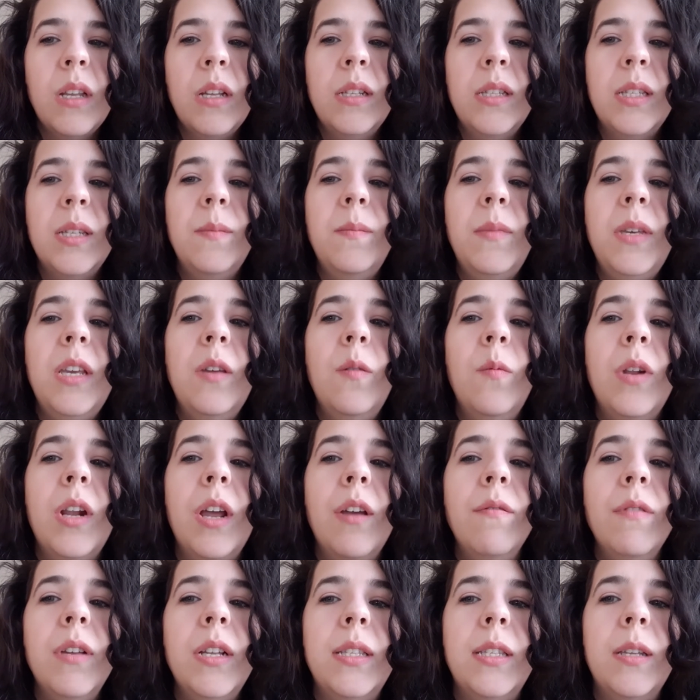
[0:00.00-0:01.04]
to me, when I
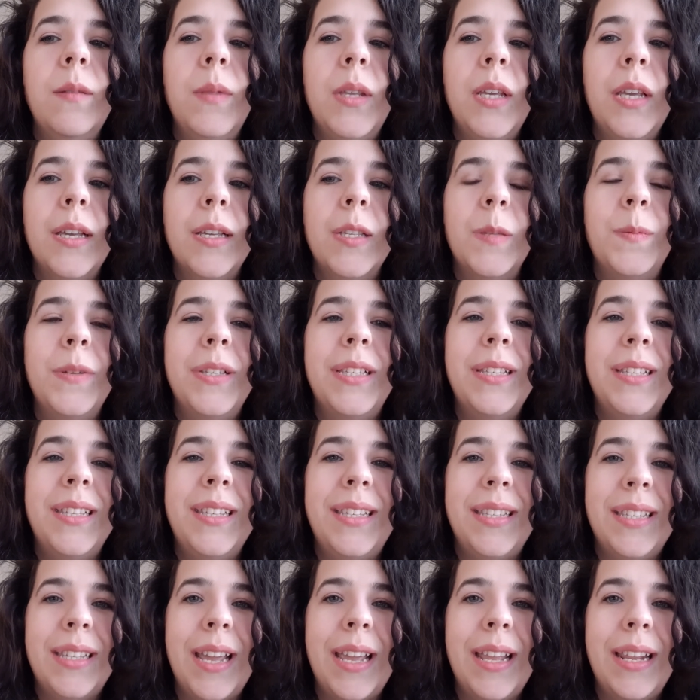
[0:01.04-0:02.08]
read something explicitly
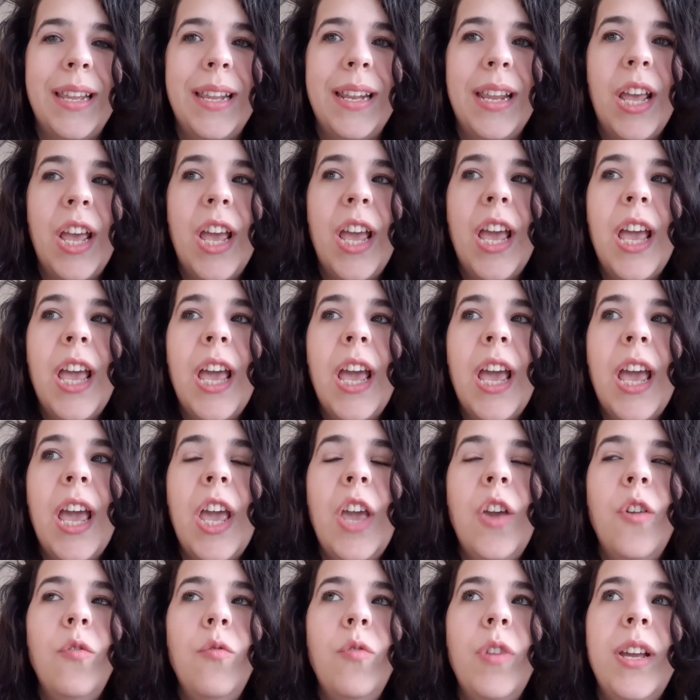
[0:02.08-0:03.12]
stated,
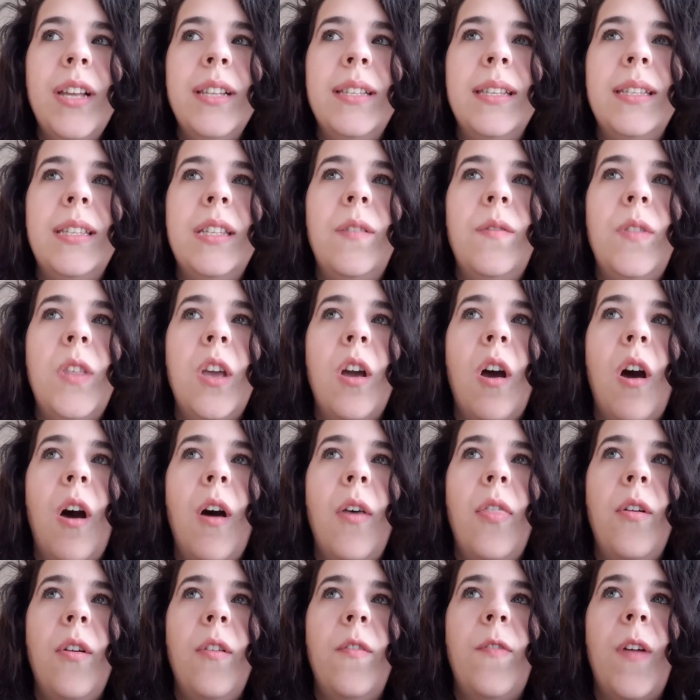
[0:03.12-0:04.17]
It reads as if the
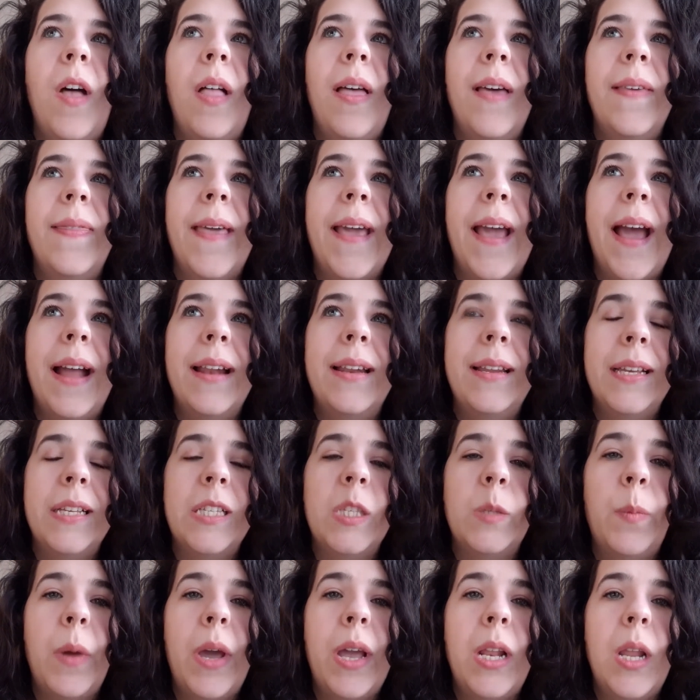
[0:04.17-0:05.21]
author felt like they had to
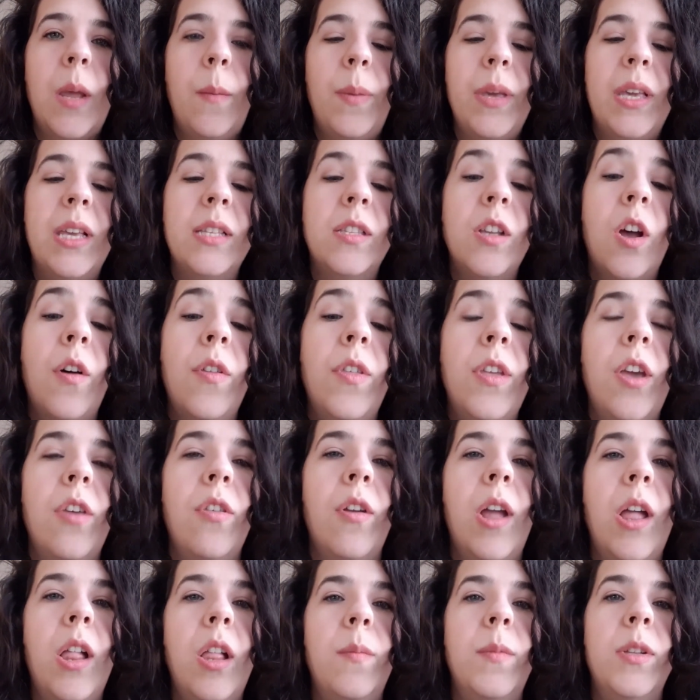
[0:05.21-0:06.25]
explain it because all the other
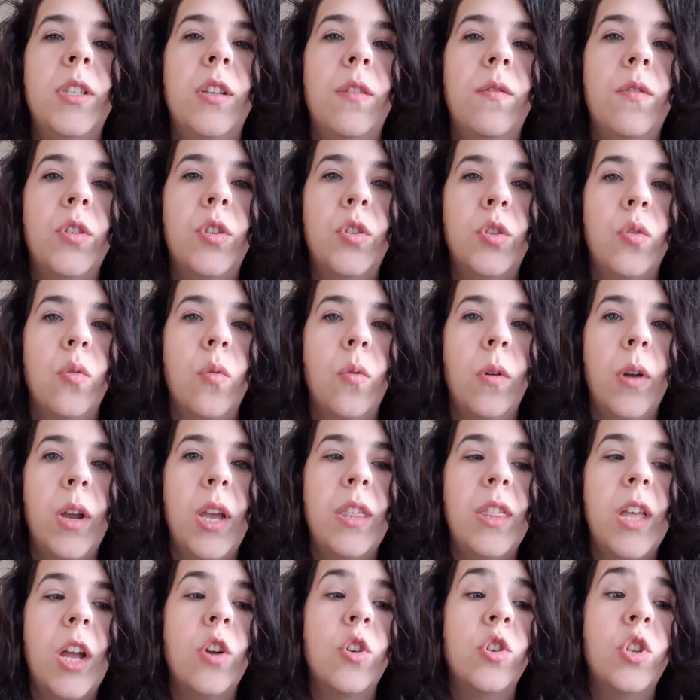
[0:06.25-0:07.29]
elements of the story
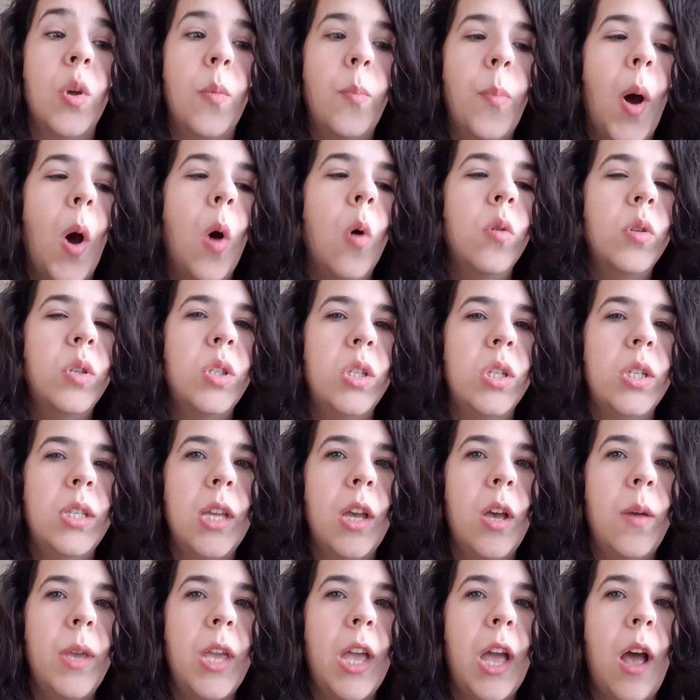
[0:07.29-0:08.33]
that are supposed to
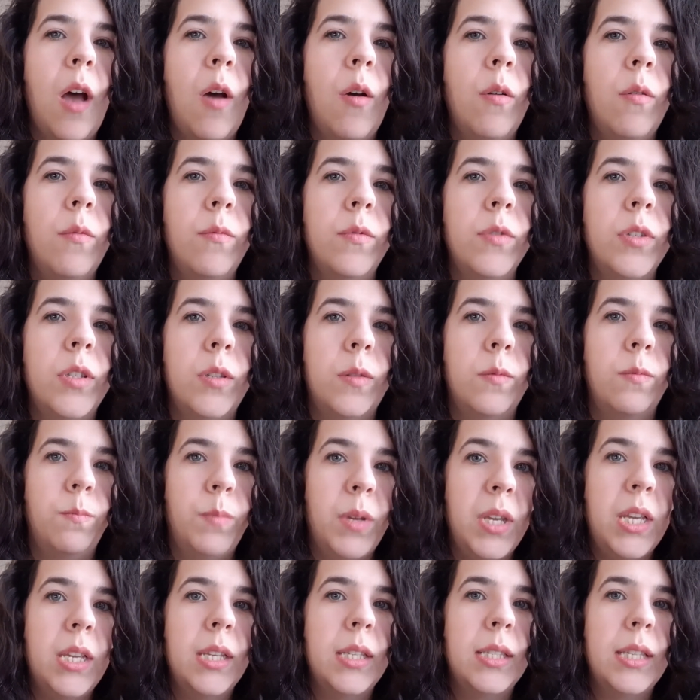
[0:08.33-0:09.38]
tell me how it was
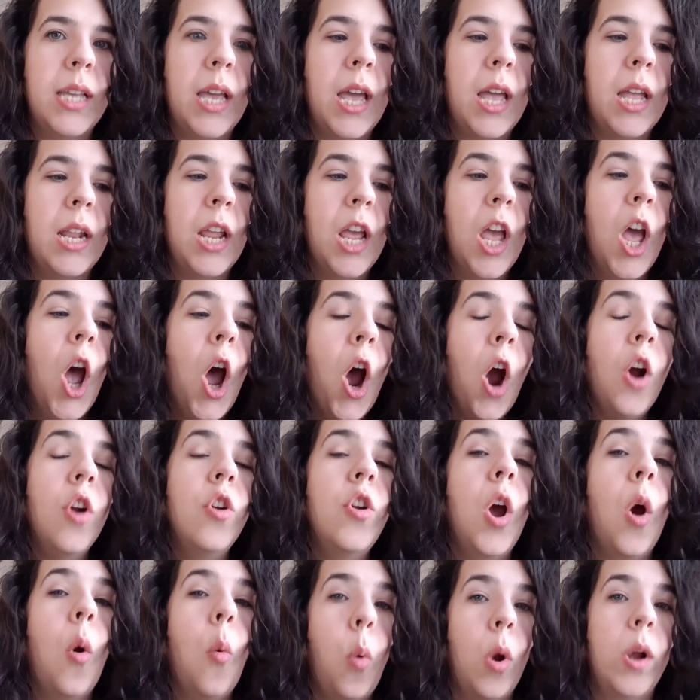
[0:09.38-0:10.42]
being said are
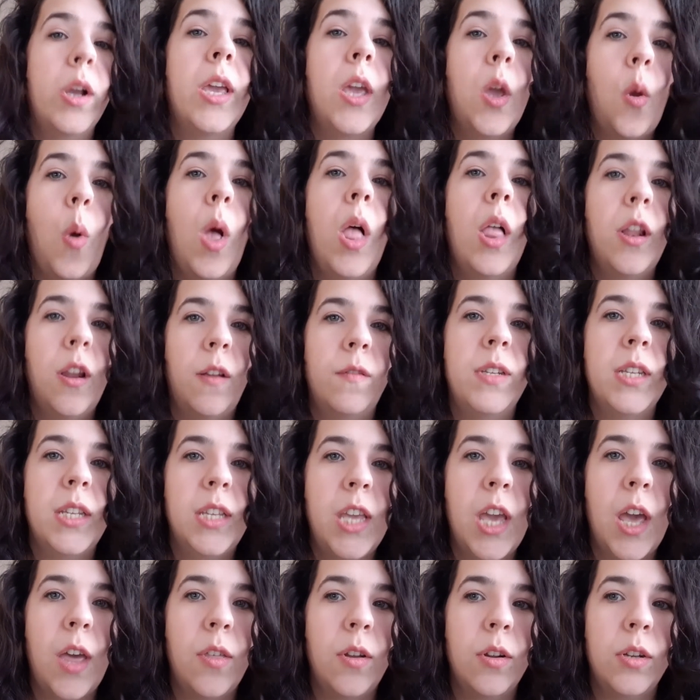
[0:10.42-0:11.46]
not working well enough
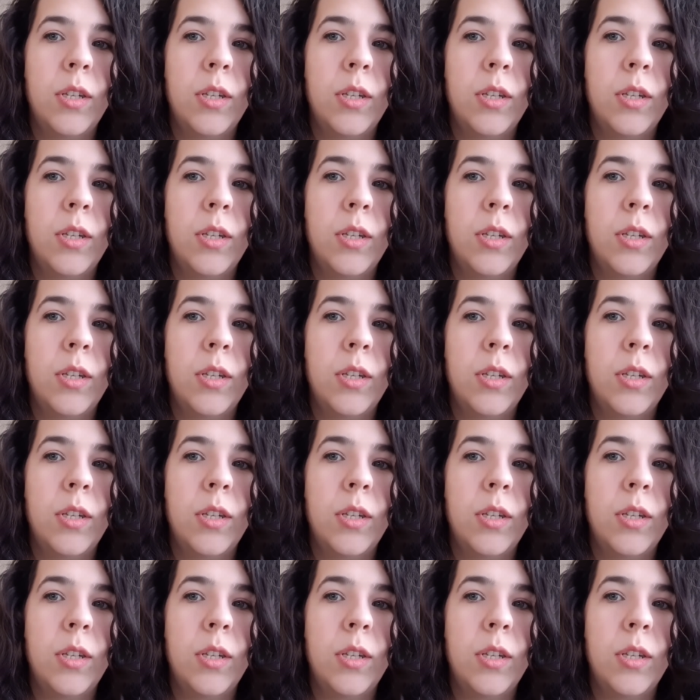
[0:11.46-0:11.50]
together